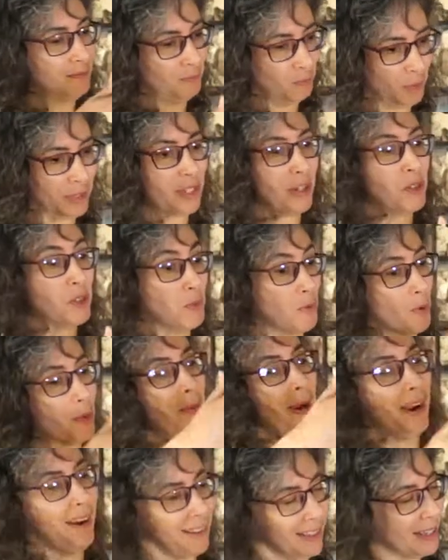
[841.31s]
will tell you more
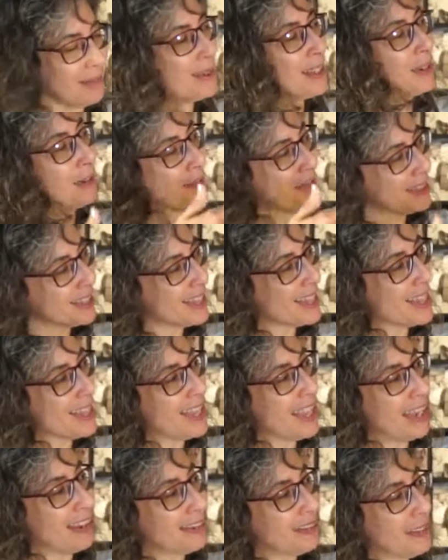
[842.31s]
about you know
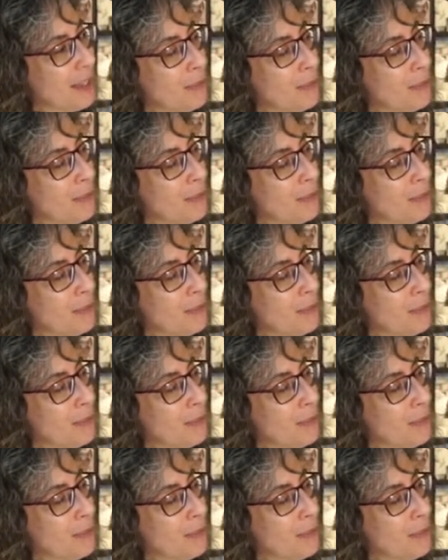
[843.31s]
that's that, right